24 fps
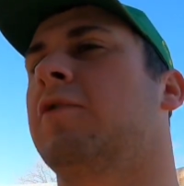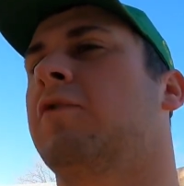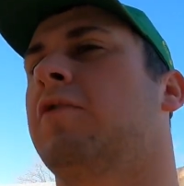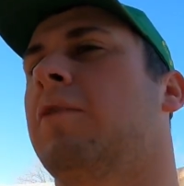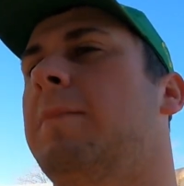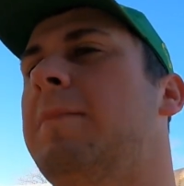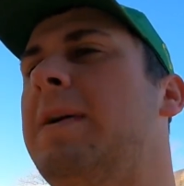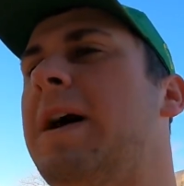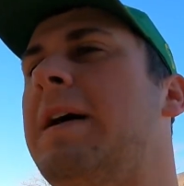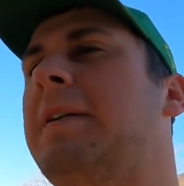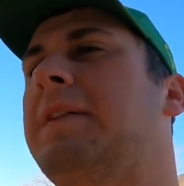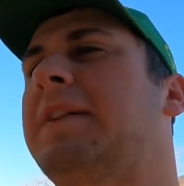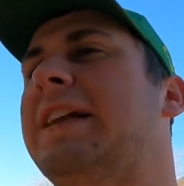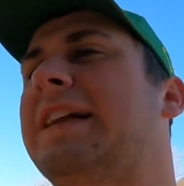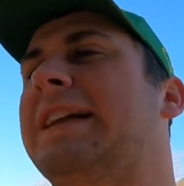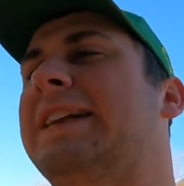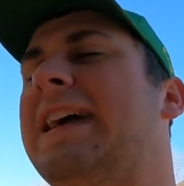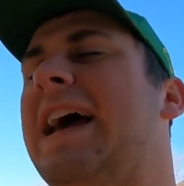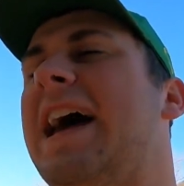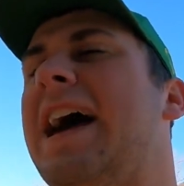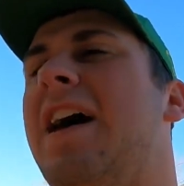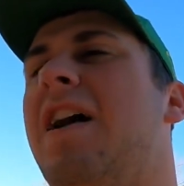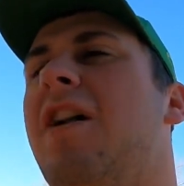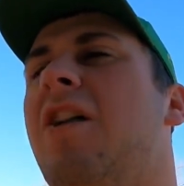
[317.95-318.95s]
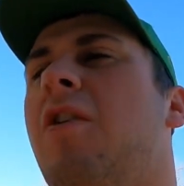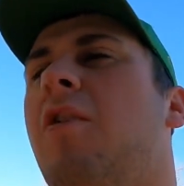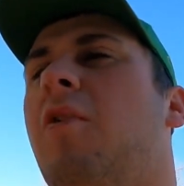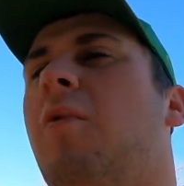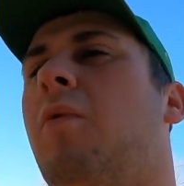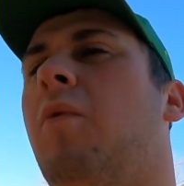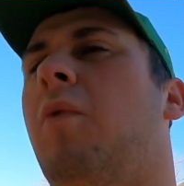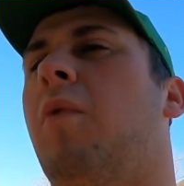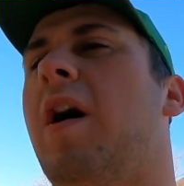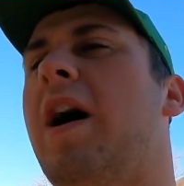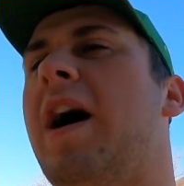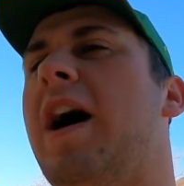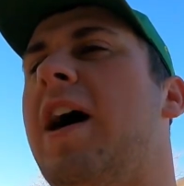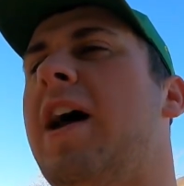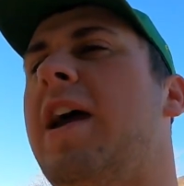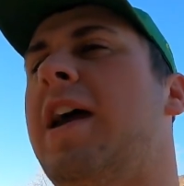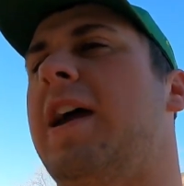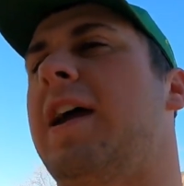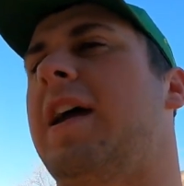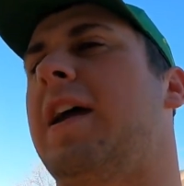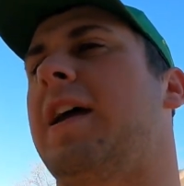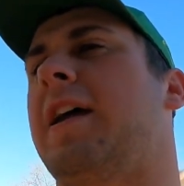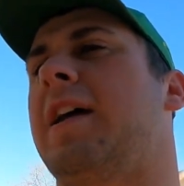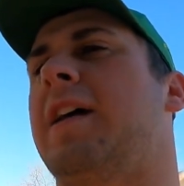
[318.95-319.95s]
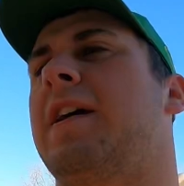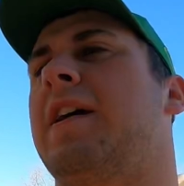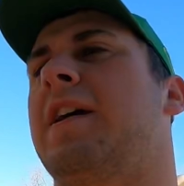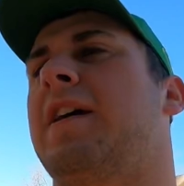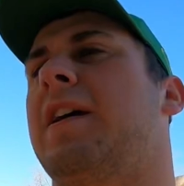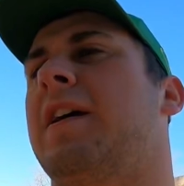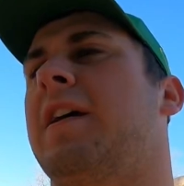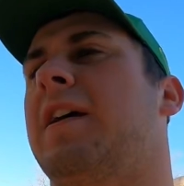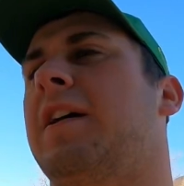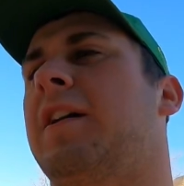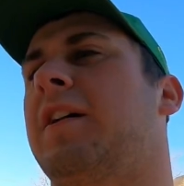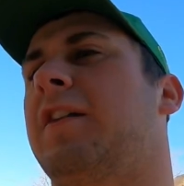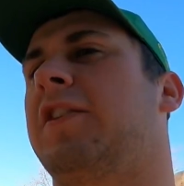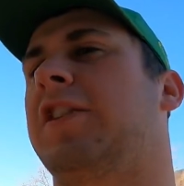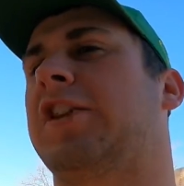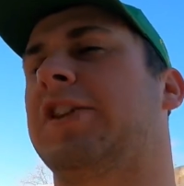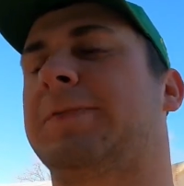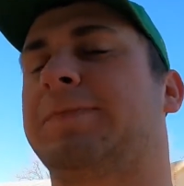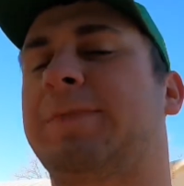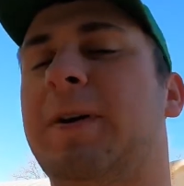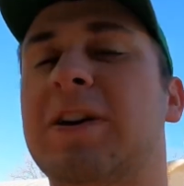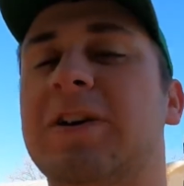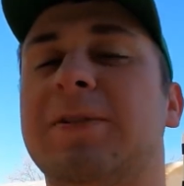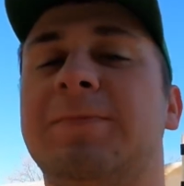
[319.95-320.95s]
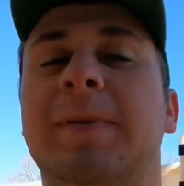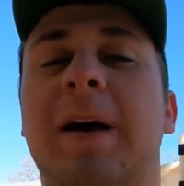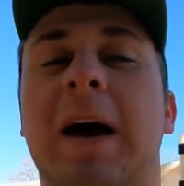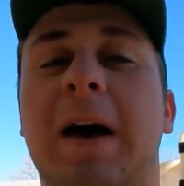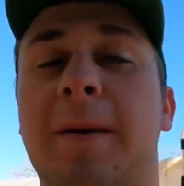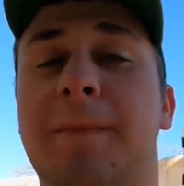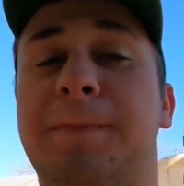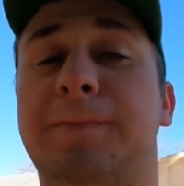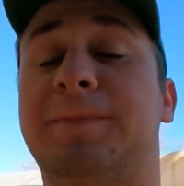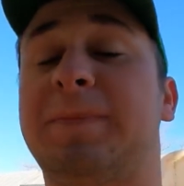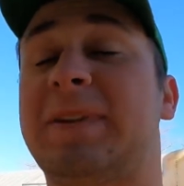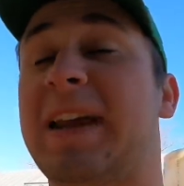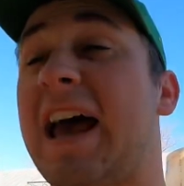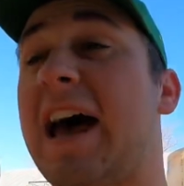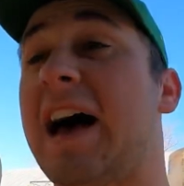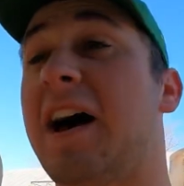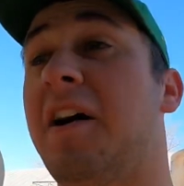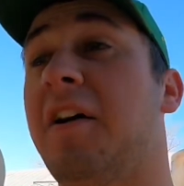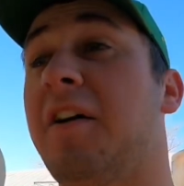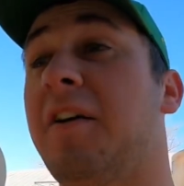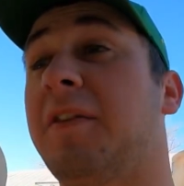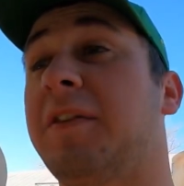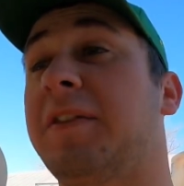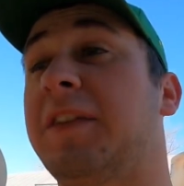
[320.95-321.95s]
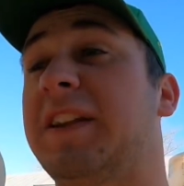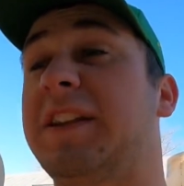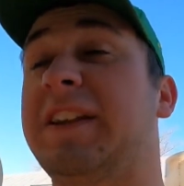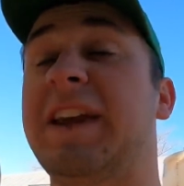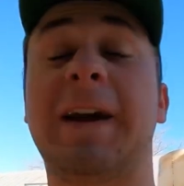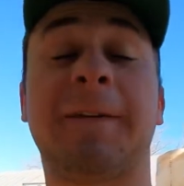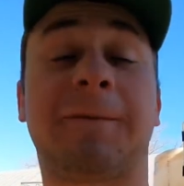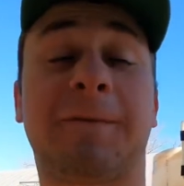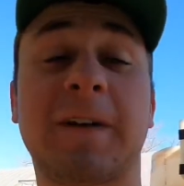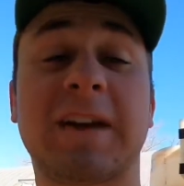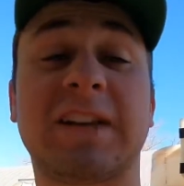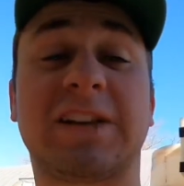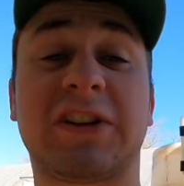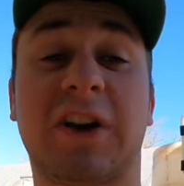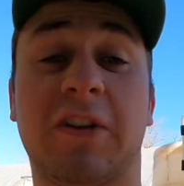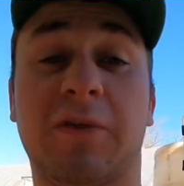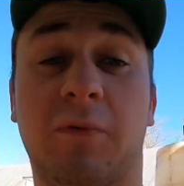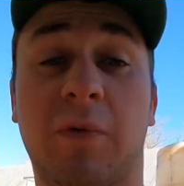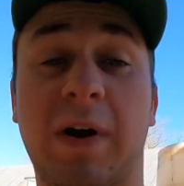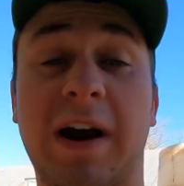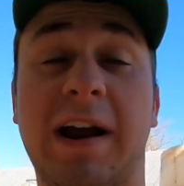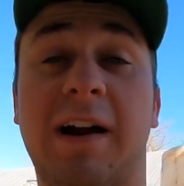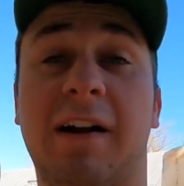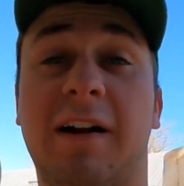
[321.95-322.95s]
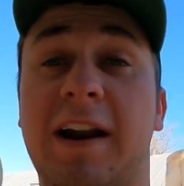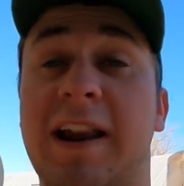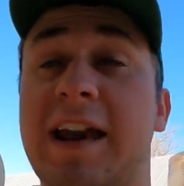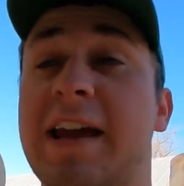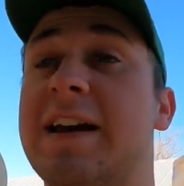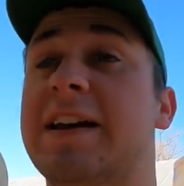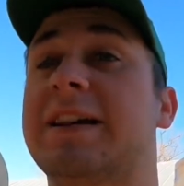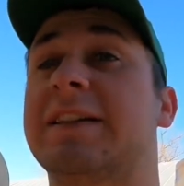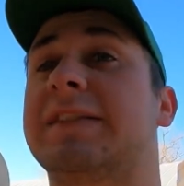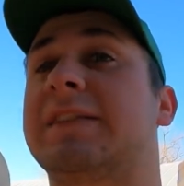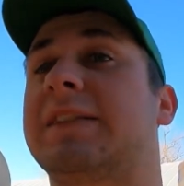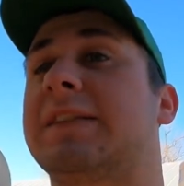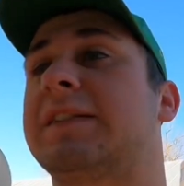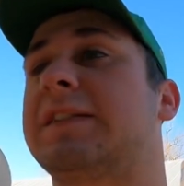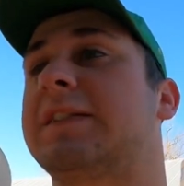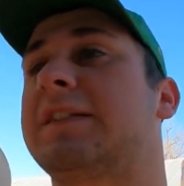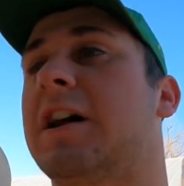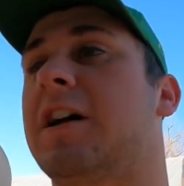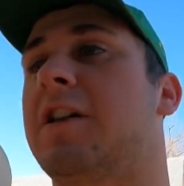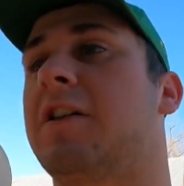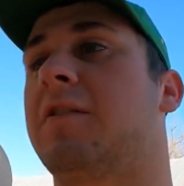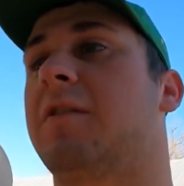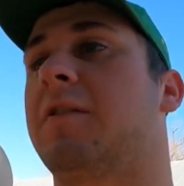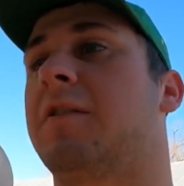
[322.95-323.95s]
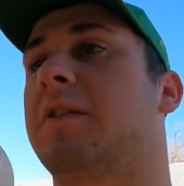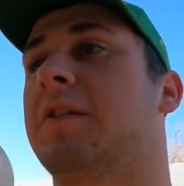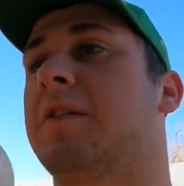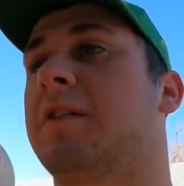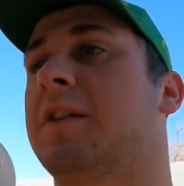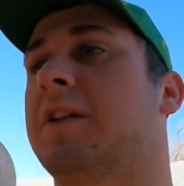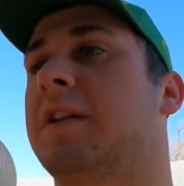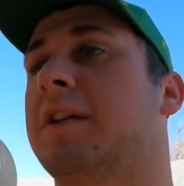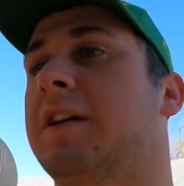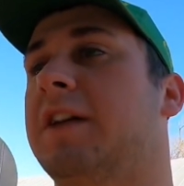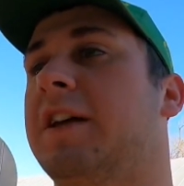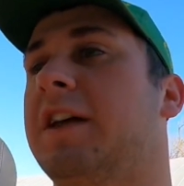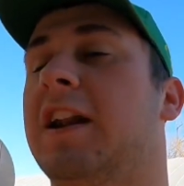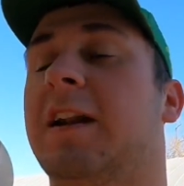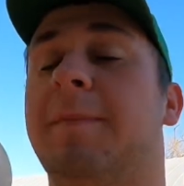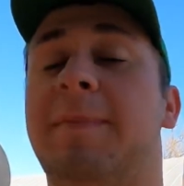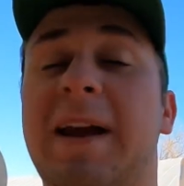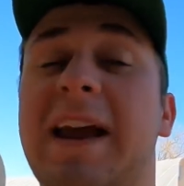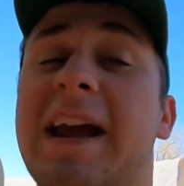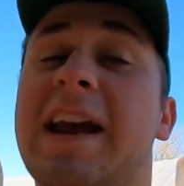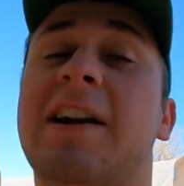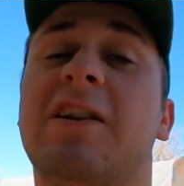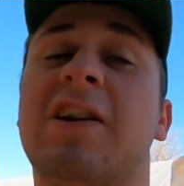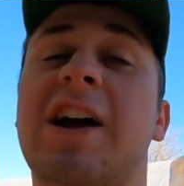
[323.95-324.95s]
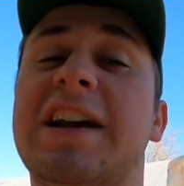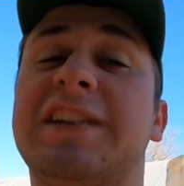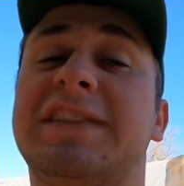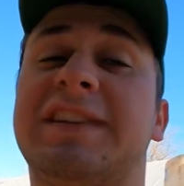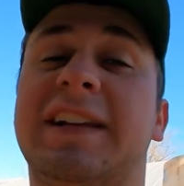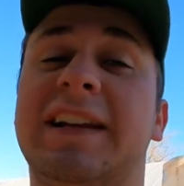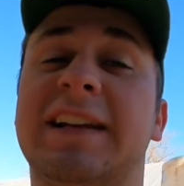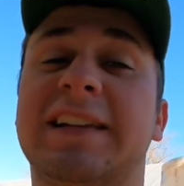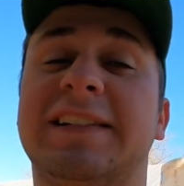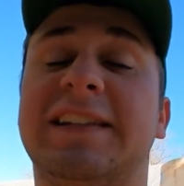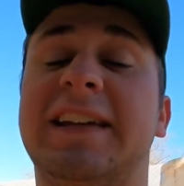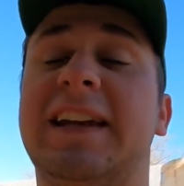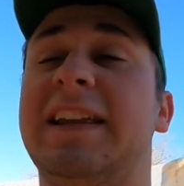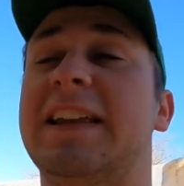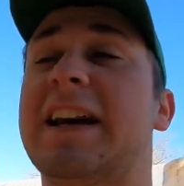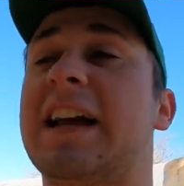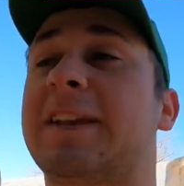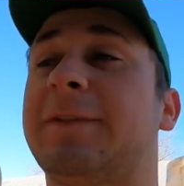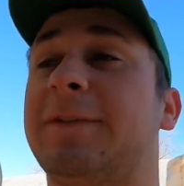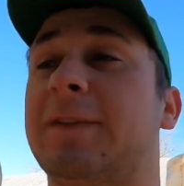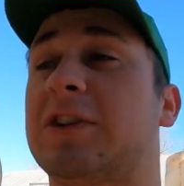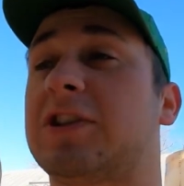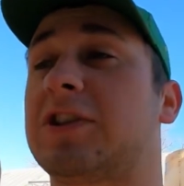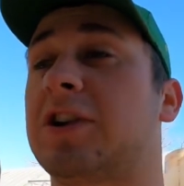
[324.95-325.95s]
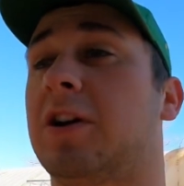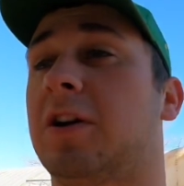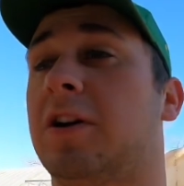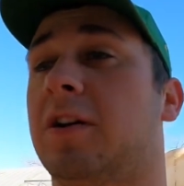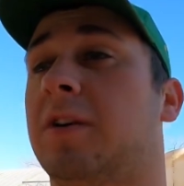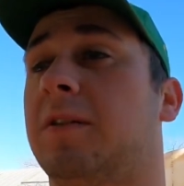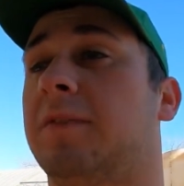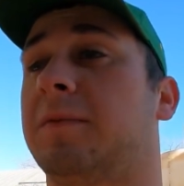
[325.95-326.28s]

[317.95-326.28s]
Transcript: We'll be able to tell what you're supposed to be able to tell the difference on where it is. So it'll be interesting to see, that's for sure.